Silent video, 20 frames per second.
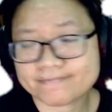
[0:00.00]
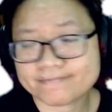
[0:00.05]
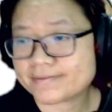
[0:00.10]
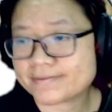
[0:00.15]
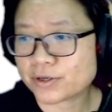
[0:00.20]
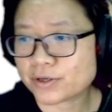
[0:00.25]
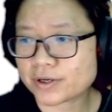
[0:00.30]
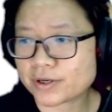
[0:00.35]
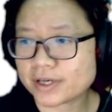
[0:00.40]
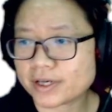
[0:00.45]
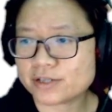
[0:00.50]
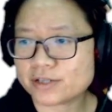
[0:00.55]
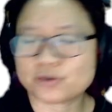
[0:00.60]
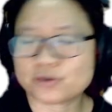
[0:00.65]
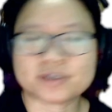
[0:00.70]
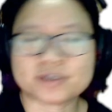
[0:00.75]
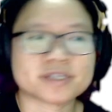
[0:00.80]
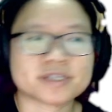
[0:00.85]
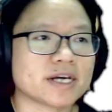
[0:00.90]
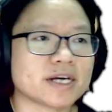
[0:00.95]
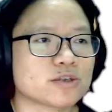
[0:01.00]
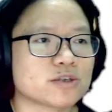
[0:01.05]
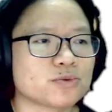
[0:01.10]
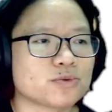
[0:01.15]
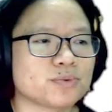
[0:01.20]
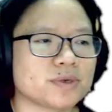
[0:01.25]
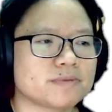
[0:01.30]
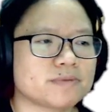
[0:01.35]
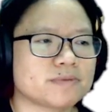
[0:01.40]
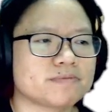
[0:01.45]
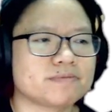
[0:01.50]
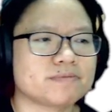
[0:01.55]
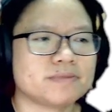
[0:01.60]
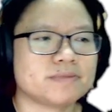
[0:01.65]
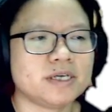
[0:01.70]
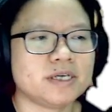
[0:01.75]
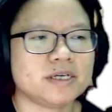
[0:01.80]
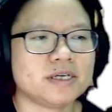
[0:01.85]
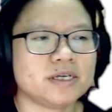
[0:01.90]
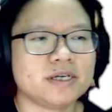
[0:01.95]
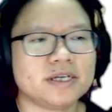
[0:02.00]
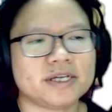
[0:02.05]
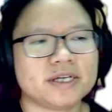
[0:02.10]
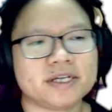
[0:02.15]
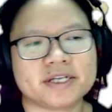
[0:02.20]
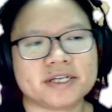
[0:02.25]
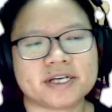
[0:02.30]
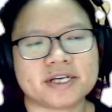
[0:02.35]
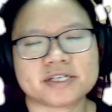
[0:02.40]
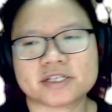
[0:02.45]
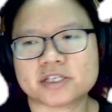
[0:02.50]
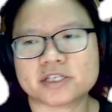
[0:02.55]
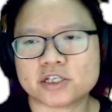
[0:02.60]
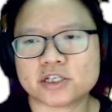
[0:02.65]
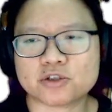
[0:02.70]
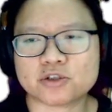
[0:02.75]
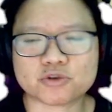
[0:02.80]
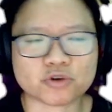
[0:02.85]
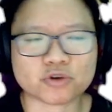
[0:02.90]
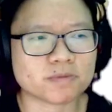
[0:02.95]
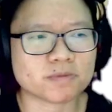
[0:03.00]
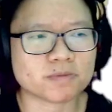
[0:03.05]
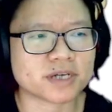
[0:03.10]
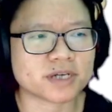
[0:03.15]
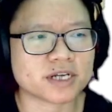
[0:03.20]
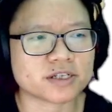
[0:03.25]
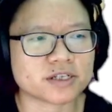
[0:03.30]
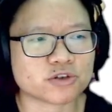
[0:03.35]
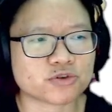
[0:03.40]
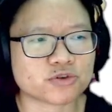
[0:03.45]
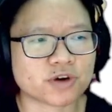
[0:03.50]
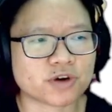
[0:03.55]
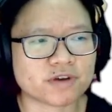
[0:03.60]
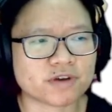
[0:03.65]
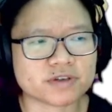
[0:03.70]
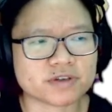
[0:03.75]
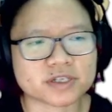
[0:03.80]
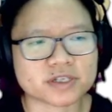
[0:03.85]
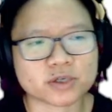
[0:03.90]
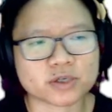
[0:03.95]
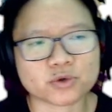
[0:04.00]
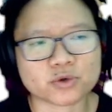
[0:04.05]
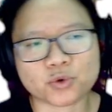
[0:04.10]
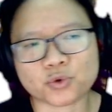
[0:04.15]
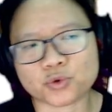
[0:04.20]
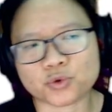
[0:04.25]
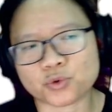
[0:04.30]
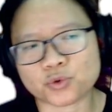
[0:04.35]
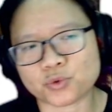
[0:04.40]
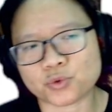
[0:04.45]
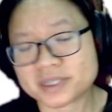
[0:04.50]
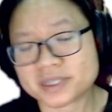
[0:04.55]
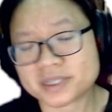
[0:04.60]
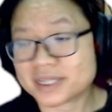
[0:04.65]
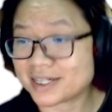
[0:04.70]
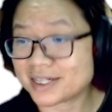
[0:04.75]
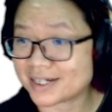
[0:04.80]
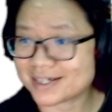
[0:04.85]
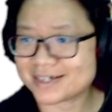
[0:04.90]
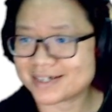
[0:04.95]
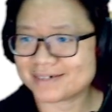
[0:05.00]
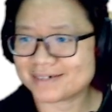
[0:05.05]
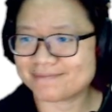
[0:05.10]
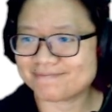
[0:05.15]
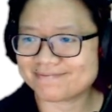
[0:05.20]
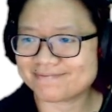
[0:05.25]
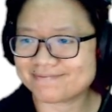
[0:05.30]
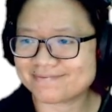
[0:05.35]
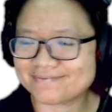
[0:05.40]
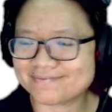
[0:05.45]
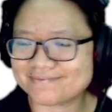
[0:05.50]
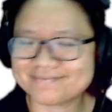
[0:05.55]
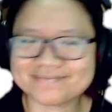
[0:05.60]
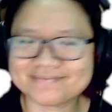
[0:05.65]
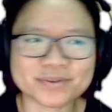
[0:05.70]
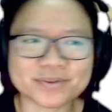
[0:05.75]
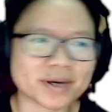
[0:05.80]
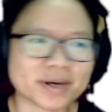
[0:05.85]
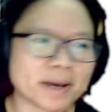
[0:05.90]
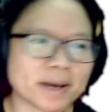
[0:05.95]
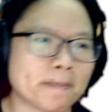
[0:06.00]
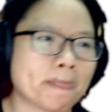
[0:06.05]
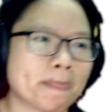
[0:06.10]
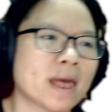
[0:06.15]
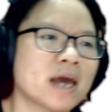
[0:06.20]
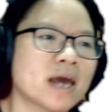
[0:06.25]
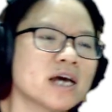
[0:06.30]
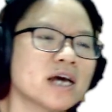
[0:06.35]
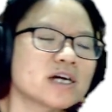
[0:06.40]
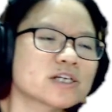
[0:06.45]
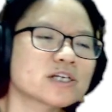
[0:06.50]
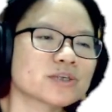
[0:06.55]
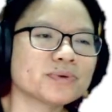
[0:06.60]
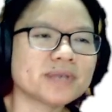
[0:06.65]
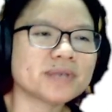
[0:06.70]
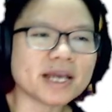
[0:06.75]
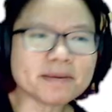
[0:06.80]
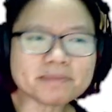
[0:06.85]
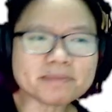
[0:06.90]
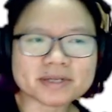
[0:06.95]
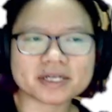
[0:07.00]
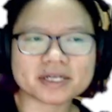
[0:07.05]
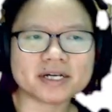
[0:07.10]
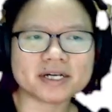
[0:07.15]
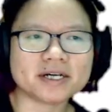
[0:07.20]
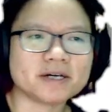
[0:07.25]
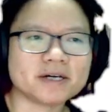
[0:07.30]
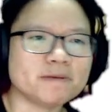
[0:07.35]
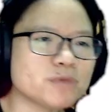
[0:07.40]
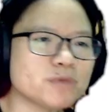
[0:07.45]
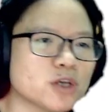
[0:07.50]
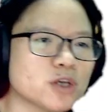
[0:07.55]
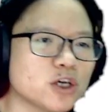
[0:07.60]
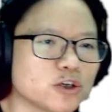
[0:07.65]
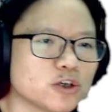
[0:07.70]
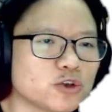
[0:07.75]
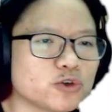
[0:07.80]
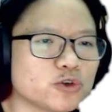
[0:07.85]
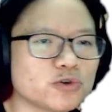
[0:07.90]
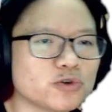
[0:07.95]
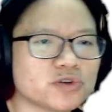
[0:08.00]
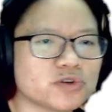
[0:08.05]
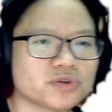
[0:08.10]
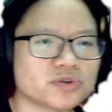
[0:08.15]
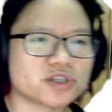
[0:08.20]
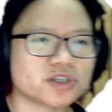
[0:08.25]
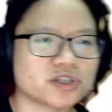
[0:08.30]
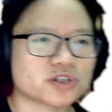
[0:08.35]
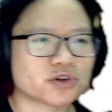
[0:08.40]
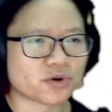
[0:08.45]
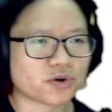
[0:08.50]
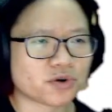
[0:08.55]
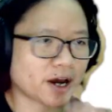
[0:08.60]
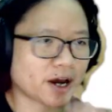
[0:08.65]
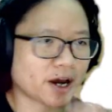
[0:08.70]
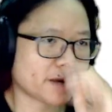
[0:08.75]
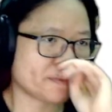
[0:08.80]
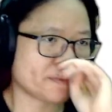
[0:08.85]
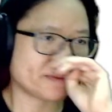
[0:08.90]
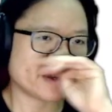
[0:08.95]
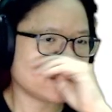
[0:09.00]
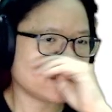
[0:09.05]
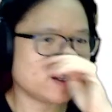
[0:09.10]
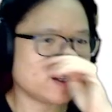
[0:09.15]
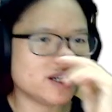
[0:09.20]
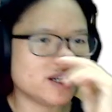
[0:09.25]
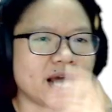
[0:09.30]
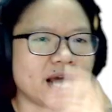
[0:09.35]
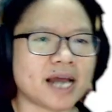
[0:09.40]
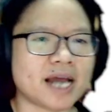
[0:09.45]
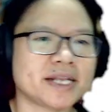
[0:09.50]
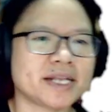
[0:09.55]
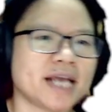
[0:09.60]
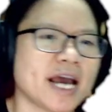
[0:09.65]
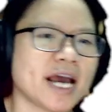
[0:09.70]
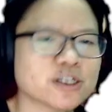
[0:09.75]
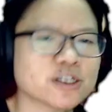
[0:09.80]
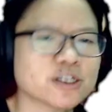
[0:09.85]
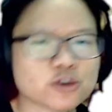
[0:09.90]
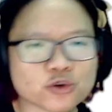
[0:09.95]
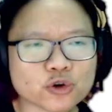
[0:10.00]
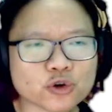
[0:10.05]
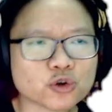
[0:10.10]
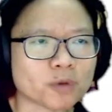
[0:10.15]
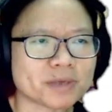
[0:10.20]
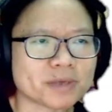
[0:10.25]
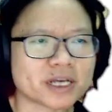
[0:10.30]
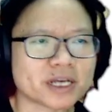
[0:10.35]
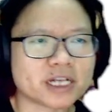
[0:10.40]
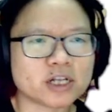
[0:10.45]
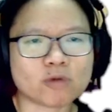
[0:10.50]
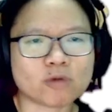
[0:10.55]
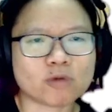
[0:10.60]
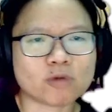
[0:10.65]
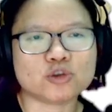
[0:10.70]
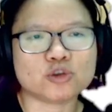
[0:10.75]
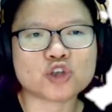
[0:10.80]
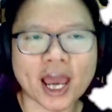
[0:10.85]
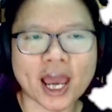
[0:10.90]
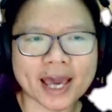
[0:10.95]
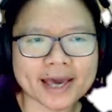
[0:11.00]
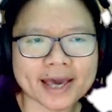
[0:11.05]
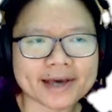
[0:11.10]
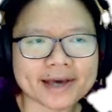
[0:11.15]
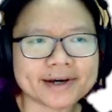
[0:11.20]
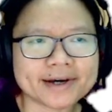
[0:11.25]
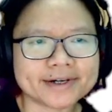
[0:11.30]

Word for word: Okay, so it starts with here and then the intensity drops as it travels towards Earth. Okay, so name the term used to describe an astronomical object